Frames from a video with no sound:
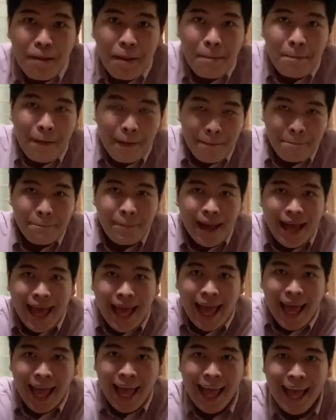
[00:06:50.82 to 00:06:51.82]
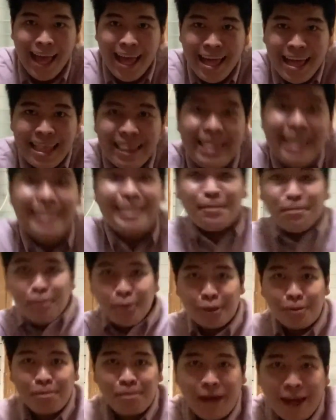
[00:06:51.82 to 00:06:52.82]
Papa. Let's
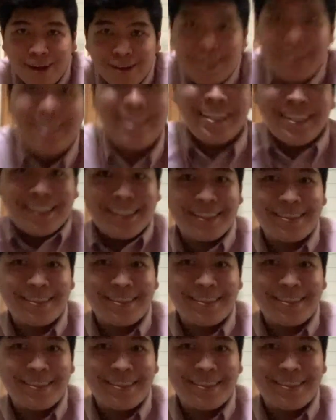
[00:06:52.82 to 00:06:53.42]
put powder to